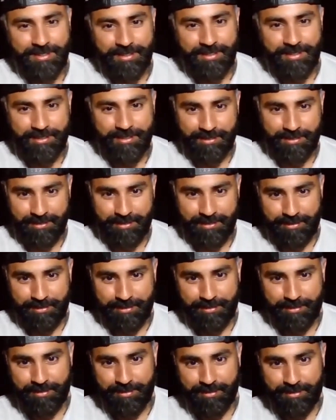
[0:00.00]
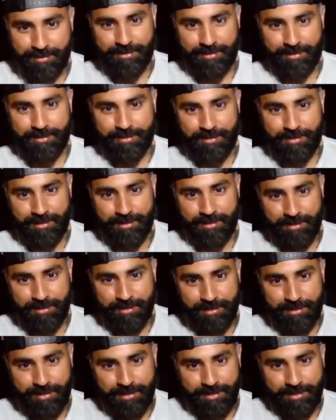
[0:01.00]

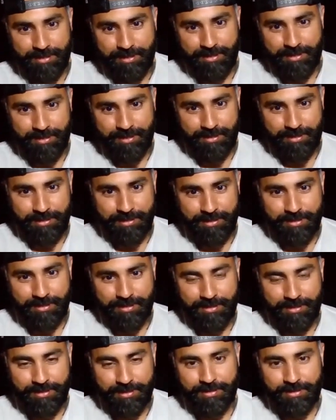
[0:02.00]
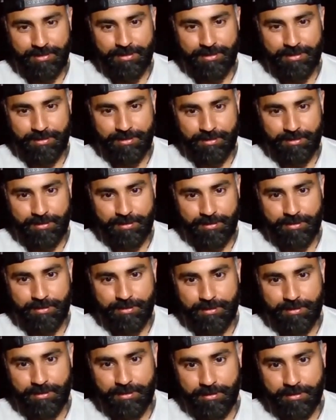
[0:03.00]

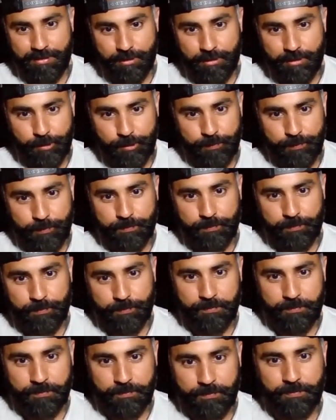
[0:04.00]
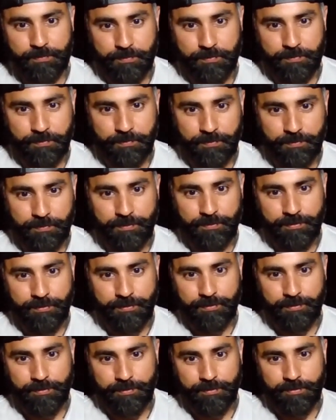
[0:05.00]

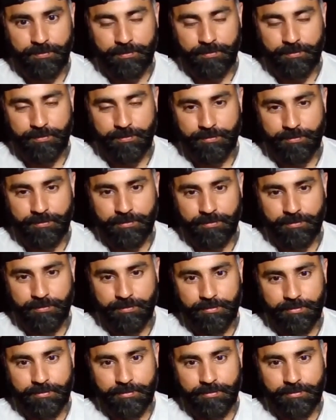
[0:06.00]
This person isn't speaking.